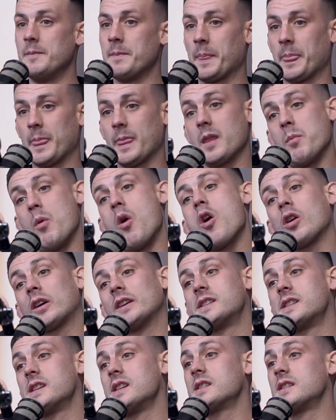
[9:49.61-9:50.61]
And the more
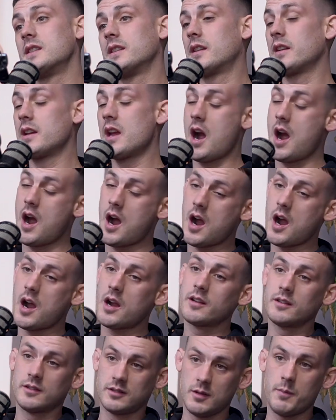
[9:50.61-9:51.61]
consistent you are,
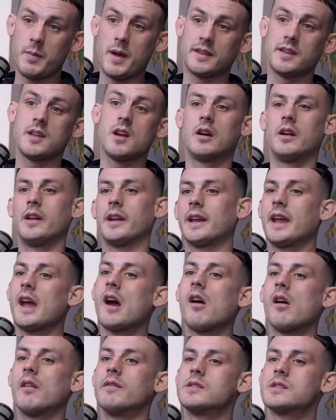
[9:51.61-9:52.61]
the better you're gonna get,
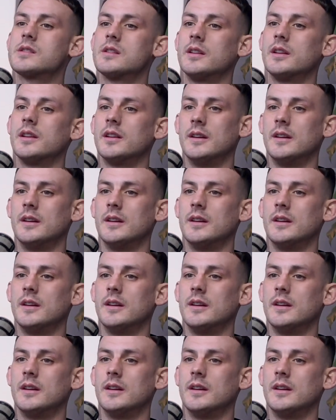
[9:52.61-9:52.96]
obviously.